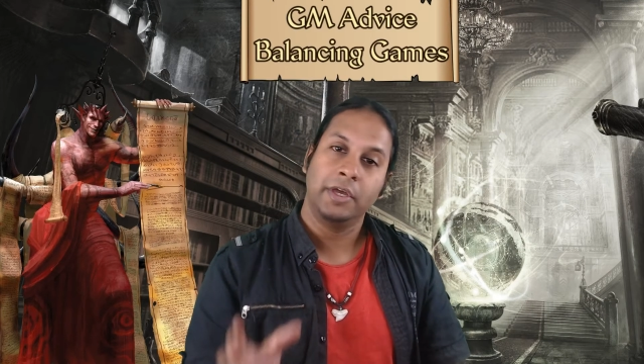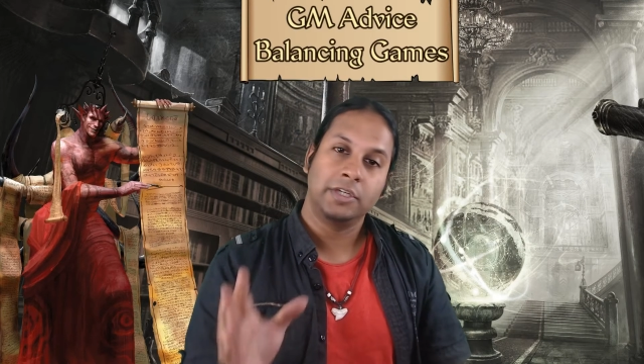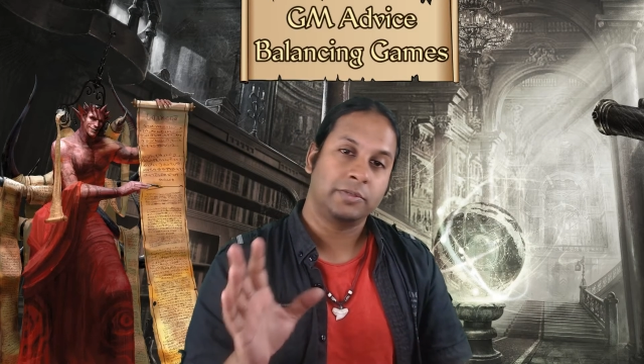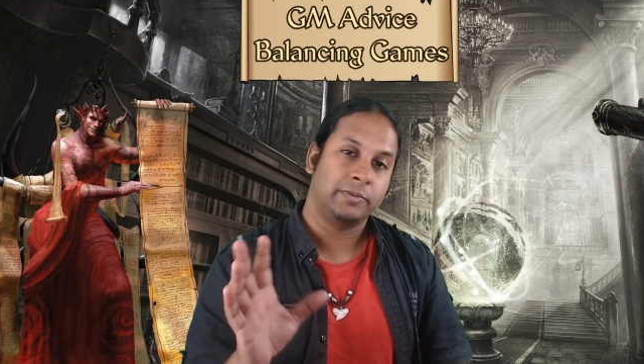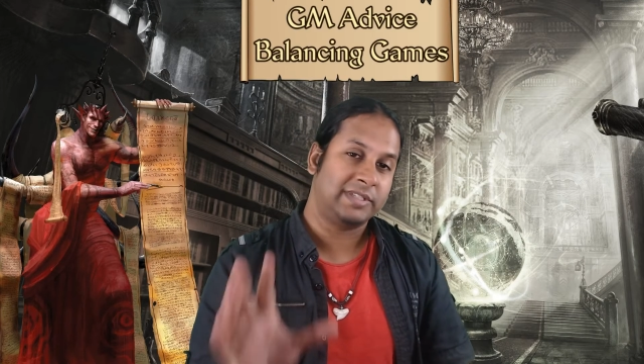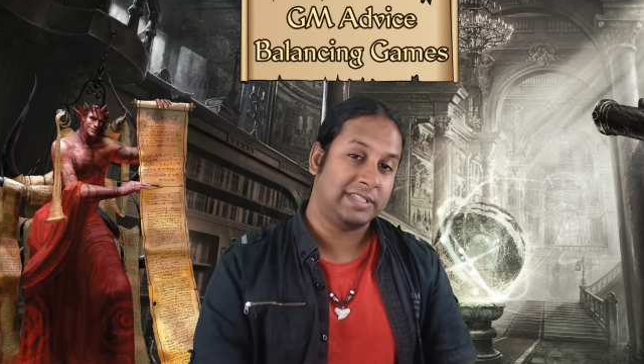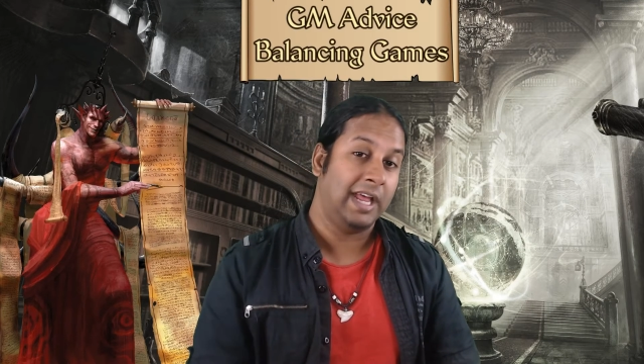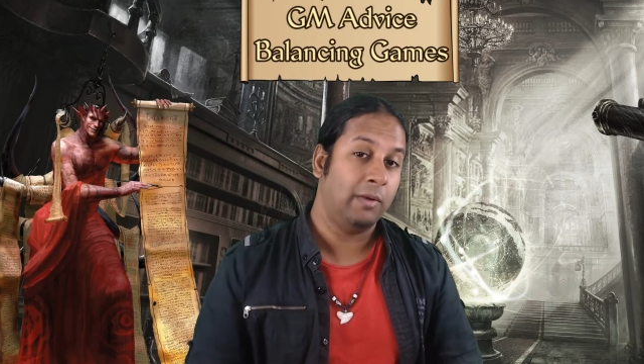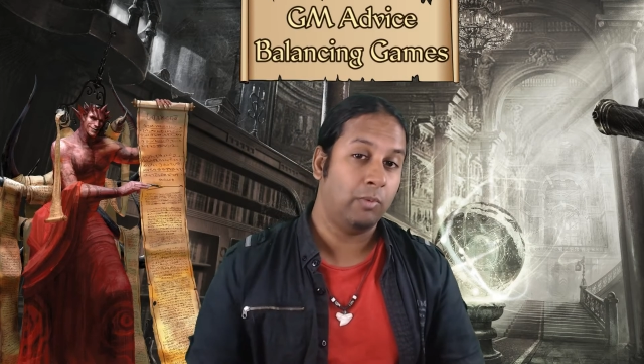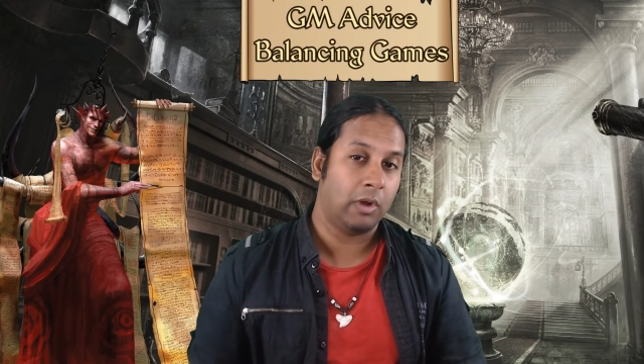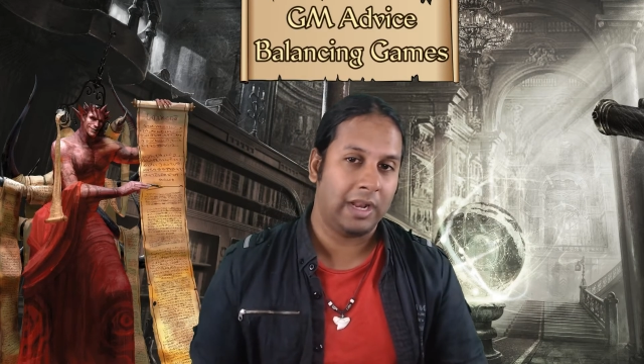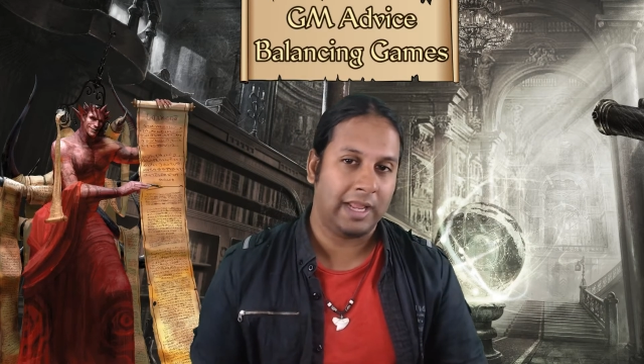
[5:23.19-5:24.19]
So instead,
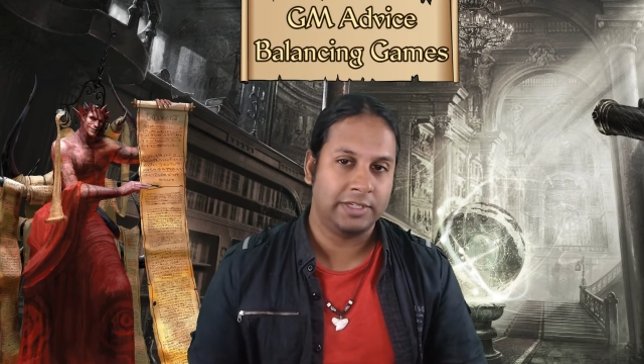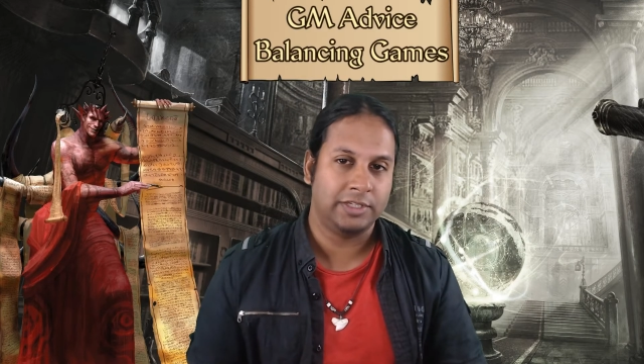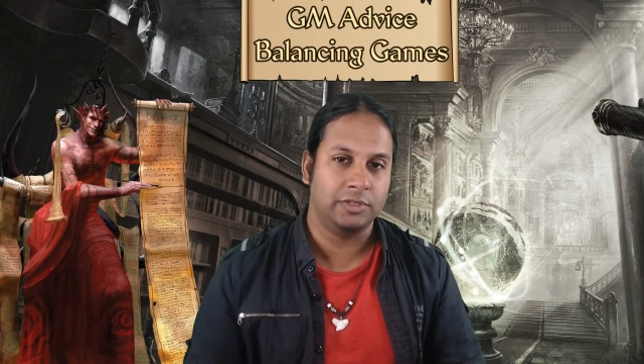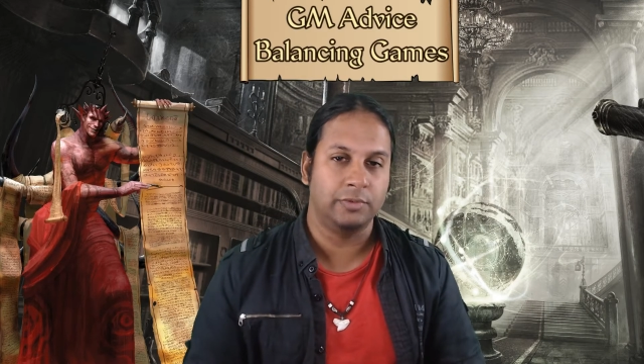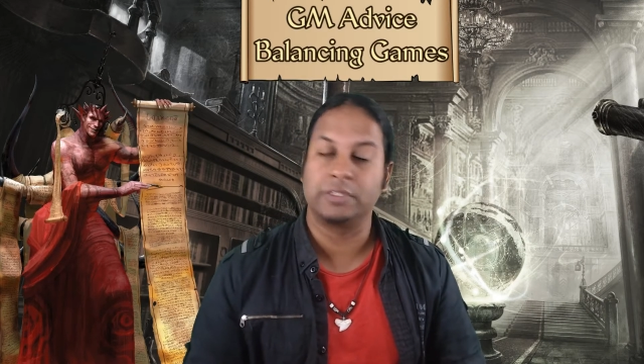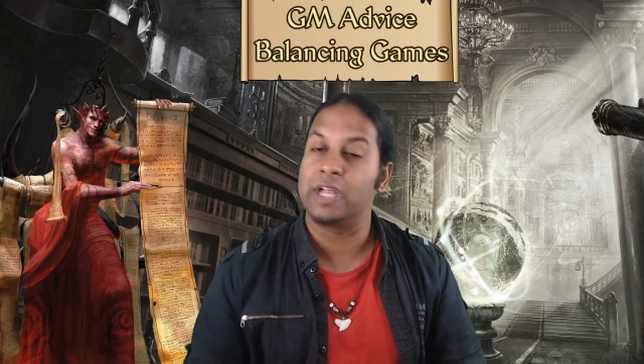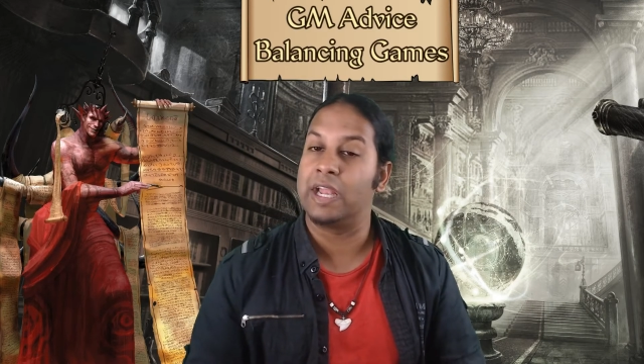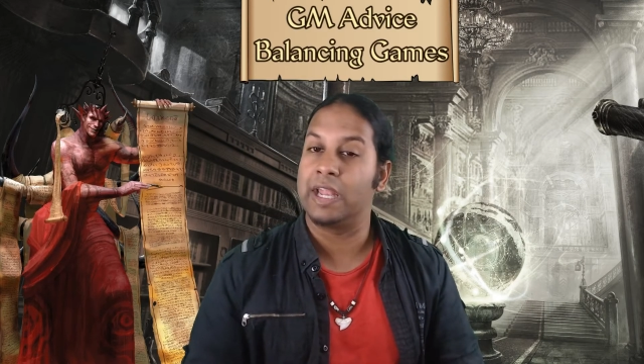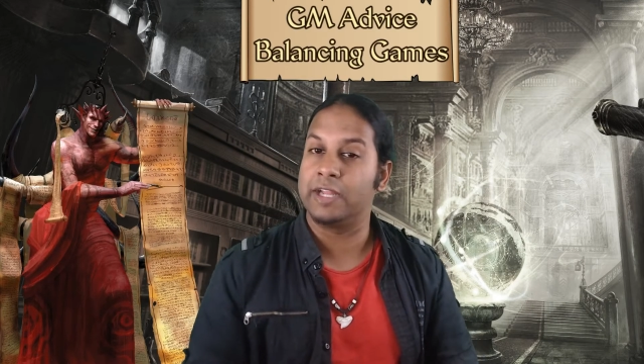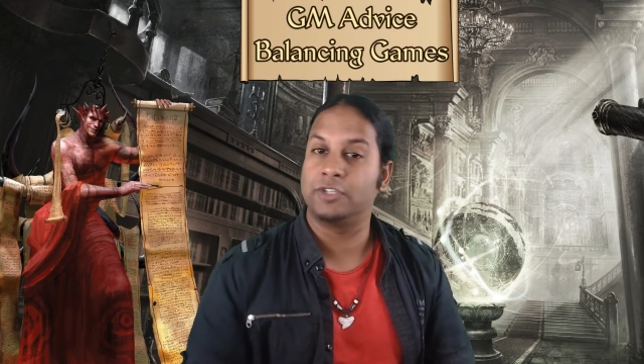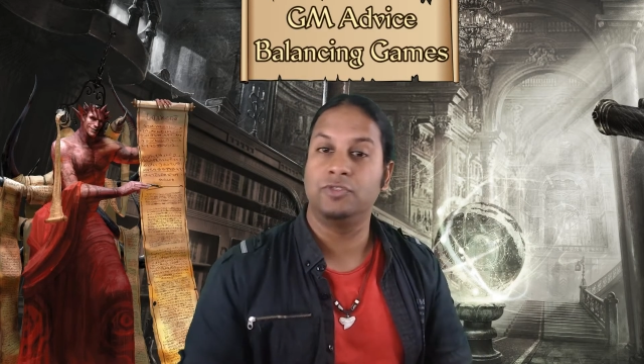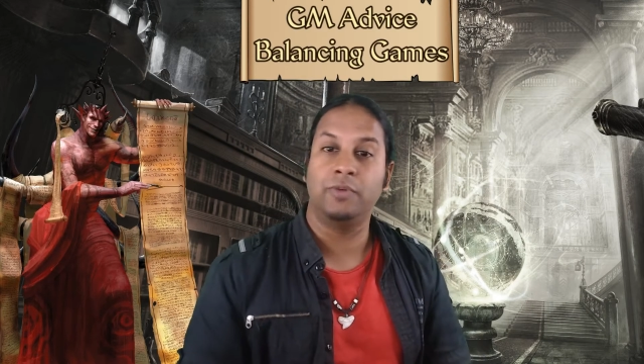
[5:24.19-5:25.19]
what I like to do is I
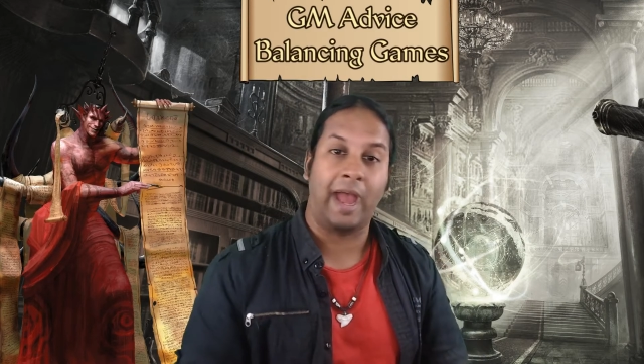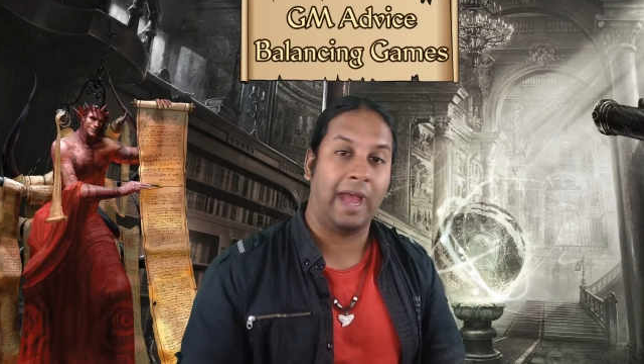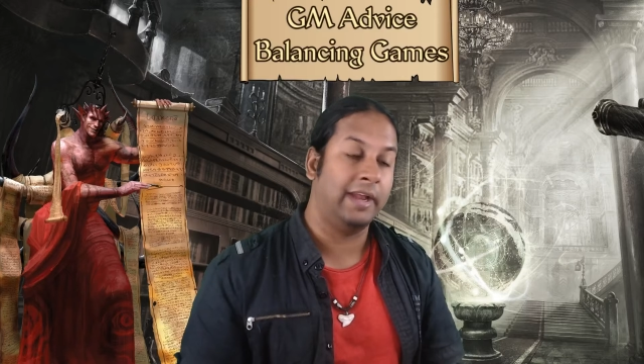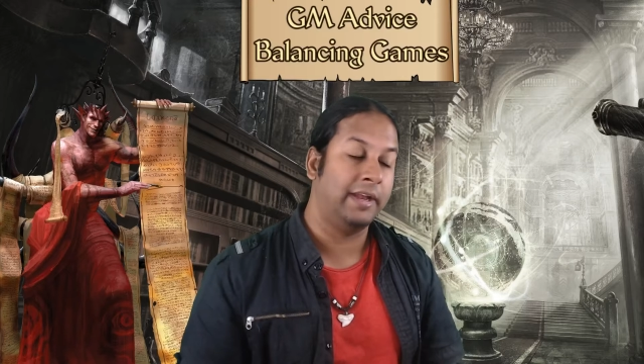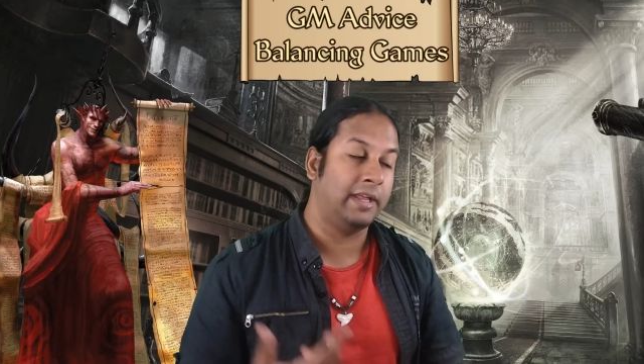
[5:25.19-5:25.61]
like to add